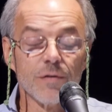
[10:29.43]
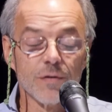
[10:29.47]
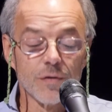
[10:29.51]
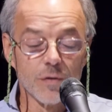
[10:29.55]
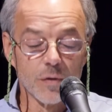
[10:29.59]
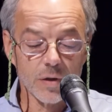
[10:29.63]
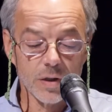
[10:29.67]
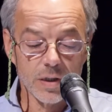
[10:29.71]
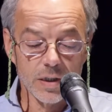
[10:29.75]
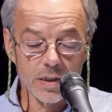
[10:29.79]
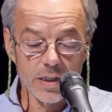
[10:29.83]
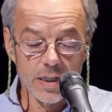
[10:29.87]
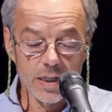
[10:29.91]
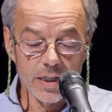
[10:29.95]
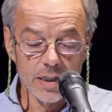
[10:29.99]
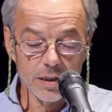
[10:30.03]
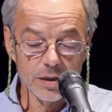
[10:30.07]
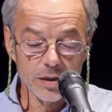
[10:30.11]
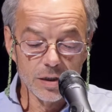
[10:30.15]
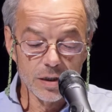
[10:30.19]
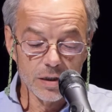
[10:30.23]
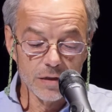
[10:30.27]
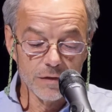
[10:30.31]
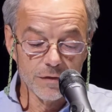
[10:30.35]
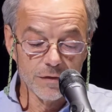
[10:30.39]
for the
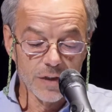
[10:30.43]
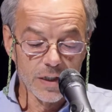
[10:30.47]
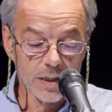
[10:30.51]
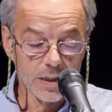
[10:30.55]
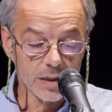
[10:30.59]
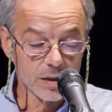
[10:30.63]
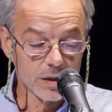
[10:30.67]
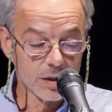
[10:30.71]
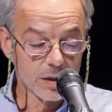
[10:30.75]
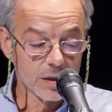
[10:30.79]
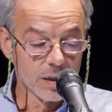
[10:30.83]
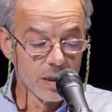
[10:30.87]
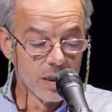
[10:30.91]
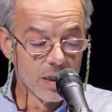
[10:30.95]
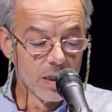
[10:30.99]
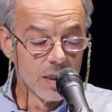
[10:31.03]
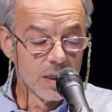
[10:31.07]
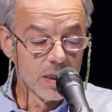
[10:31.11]
day's events.